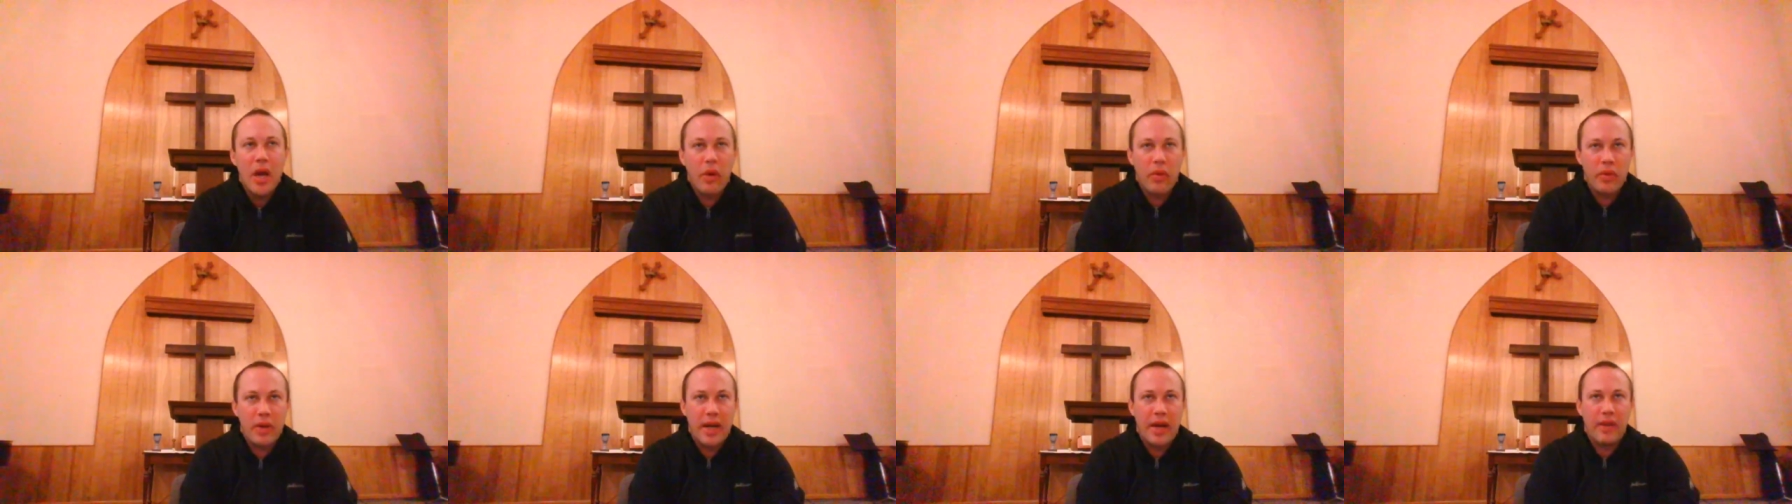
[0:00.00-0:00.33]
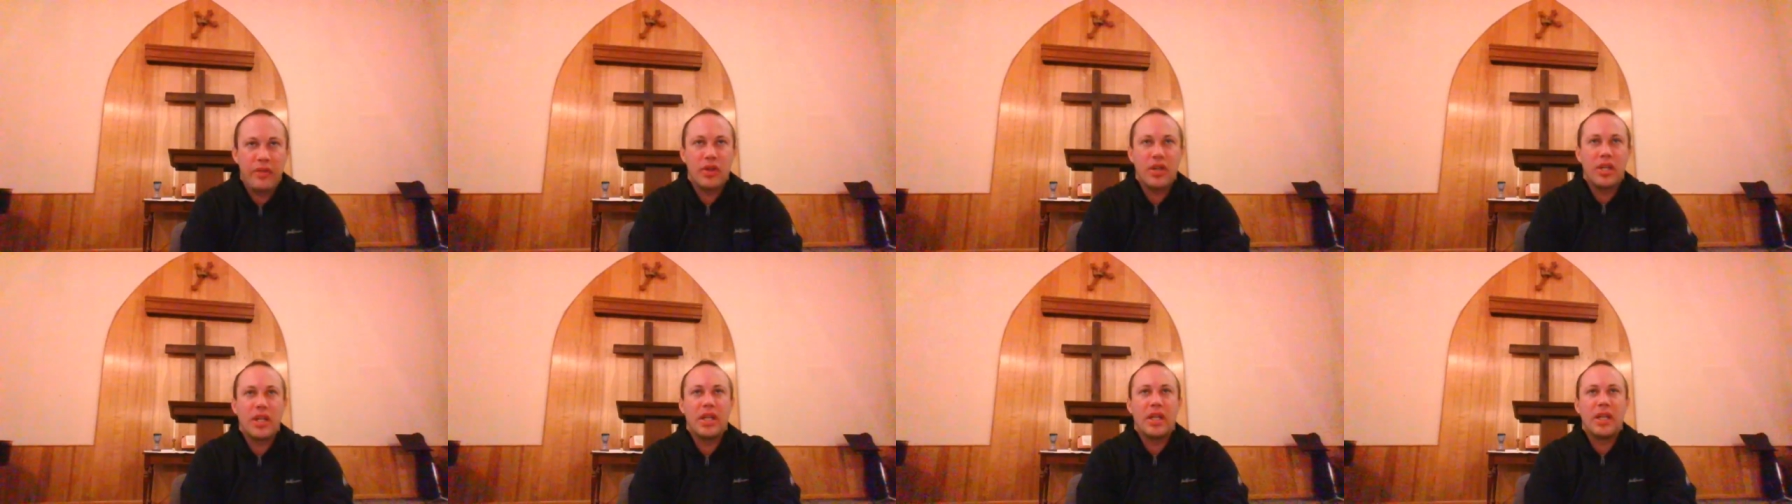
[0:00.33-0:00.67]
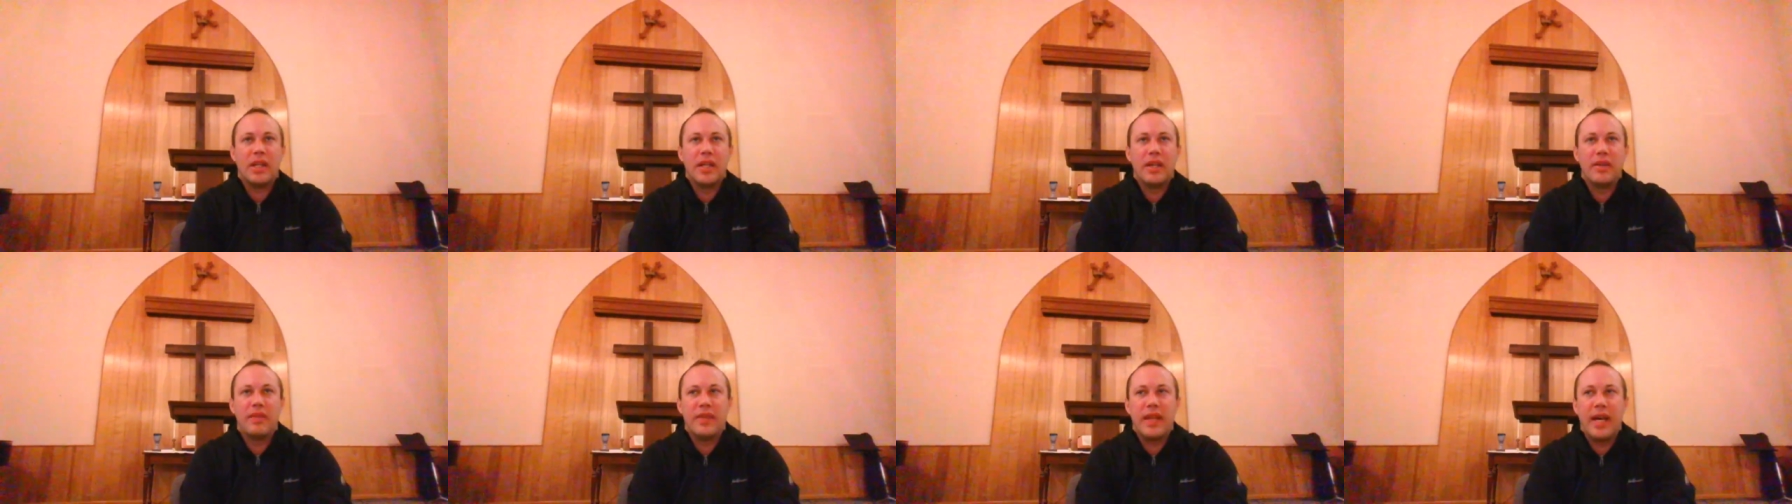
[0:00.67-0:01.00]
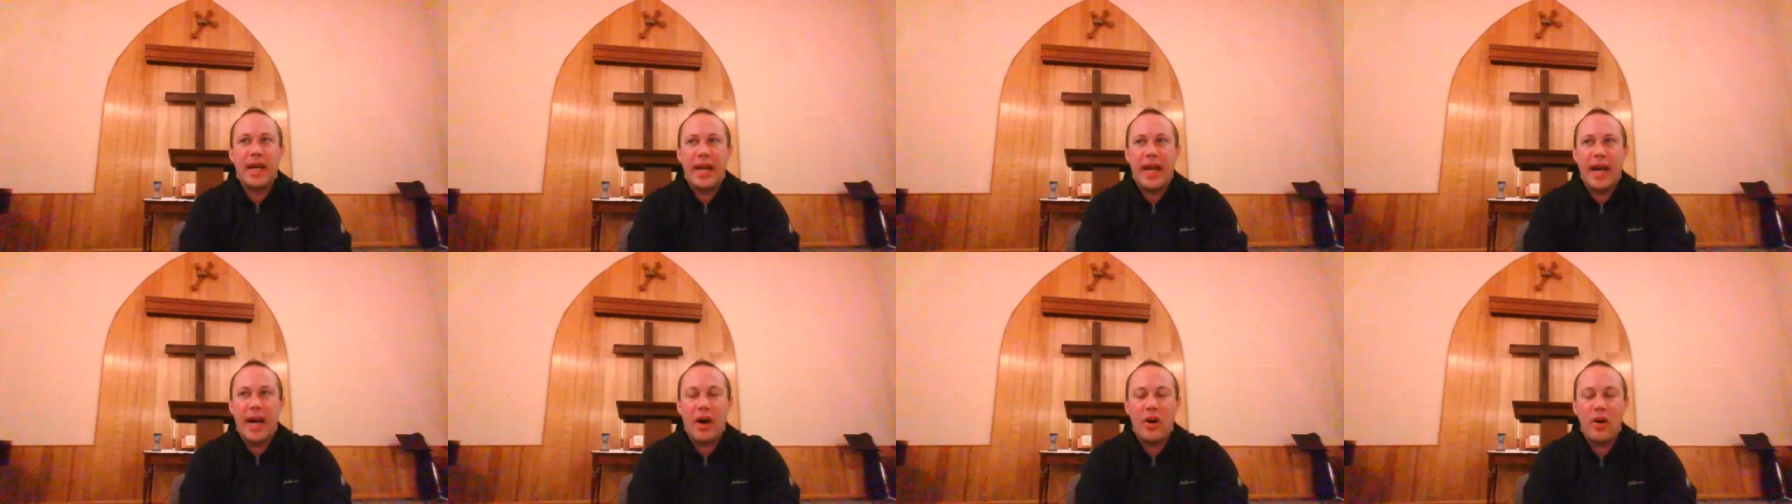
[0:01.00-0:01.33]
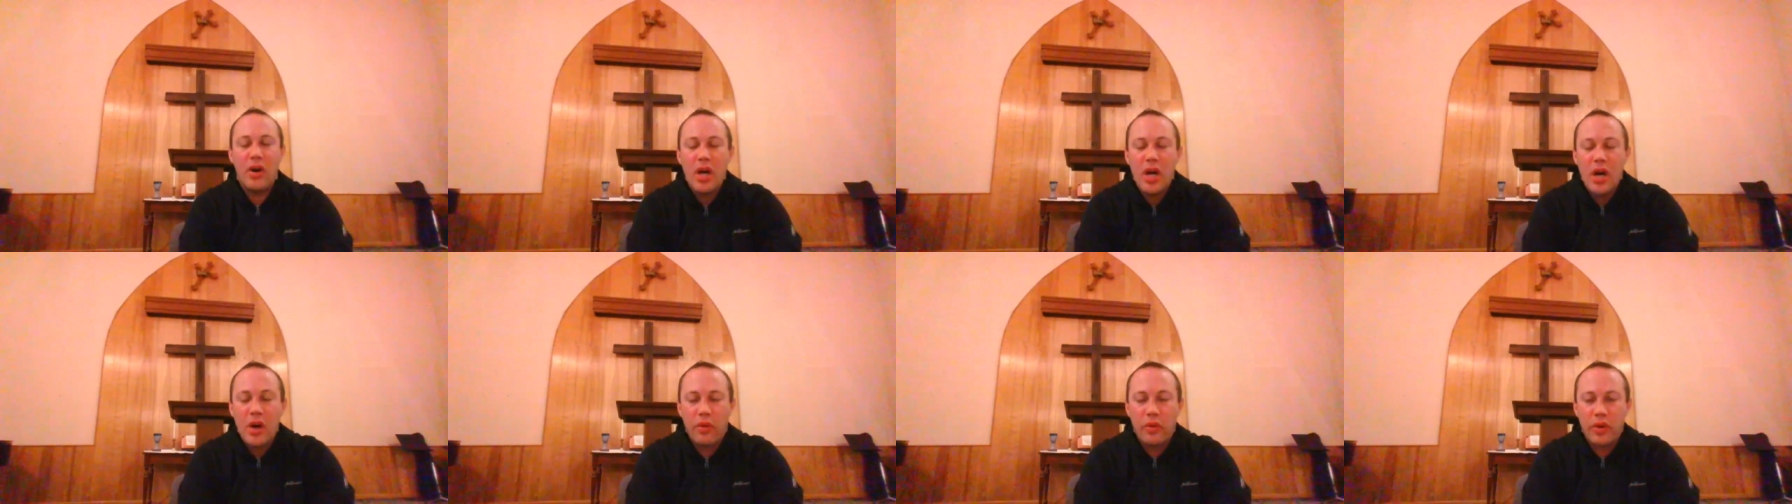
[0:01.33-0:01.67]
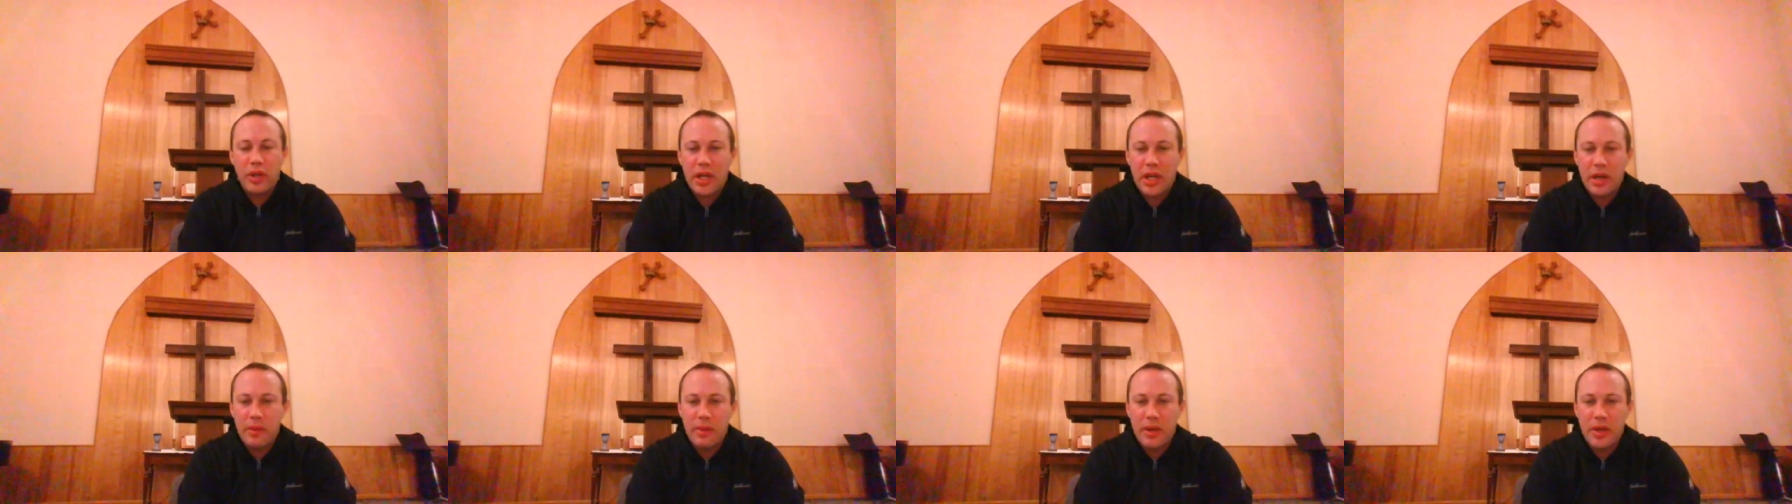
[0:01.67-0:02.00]
We're never going to live that out.
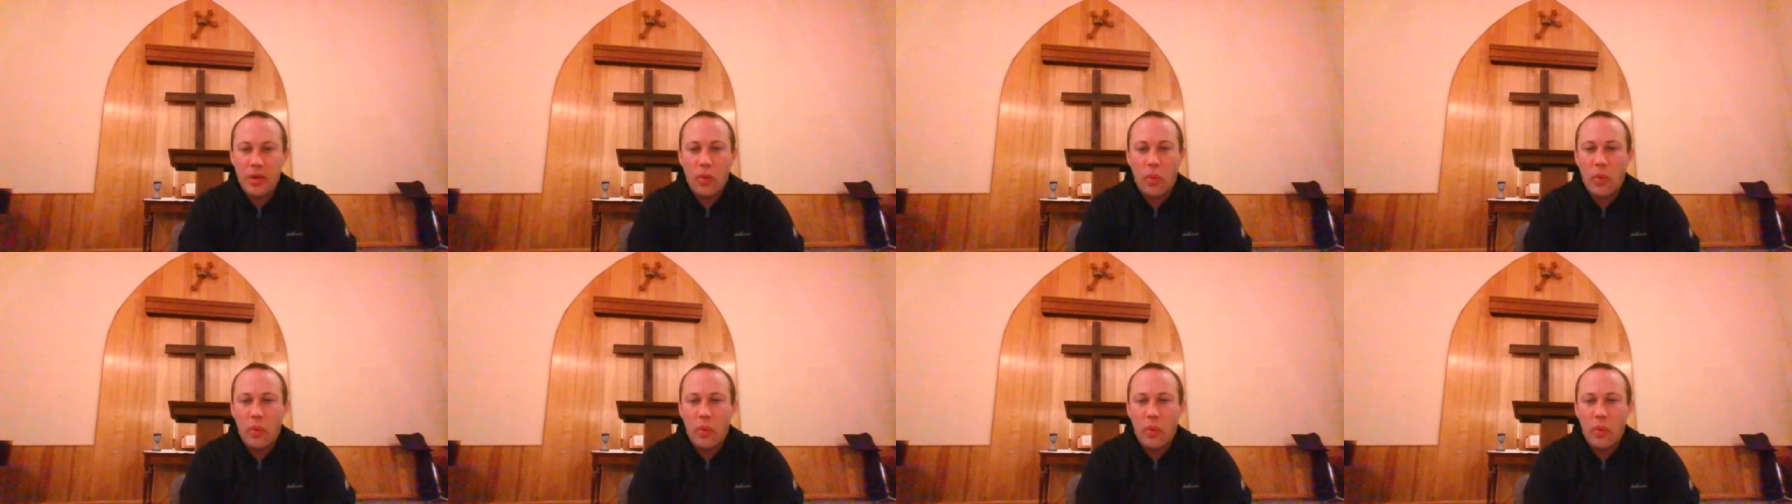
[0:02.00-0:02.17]
We're going to be